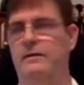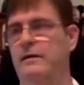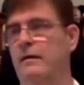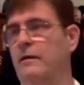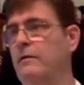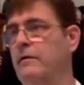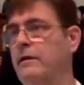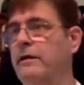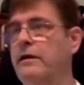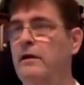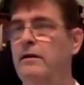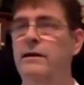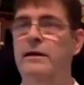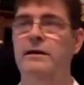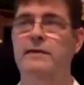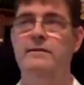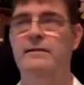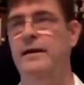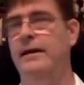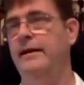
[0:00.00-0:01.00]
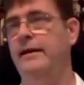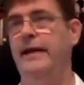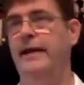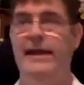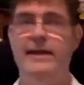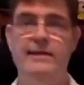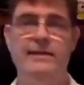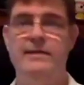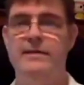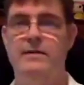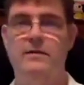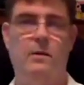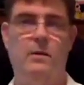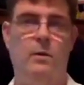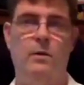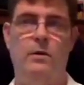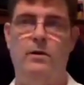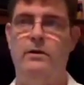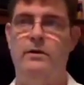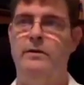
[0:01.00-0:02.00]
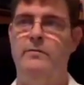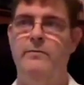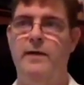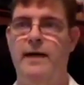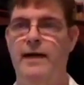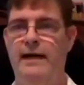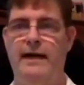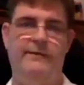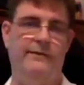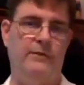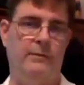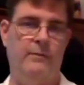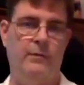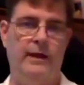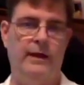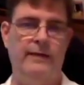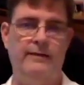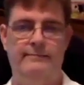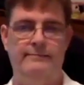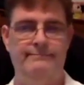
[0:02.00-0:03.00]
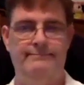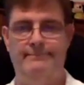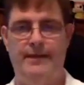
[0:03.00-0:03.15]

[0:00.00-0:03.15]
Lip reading: If you go to Casey's Corner, you might have to wait.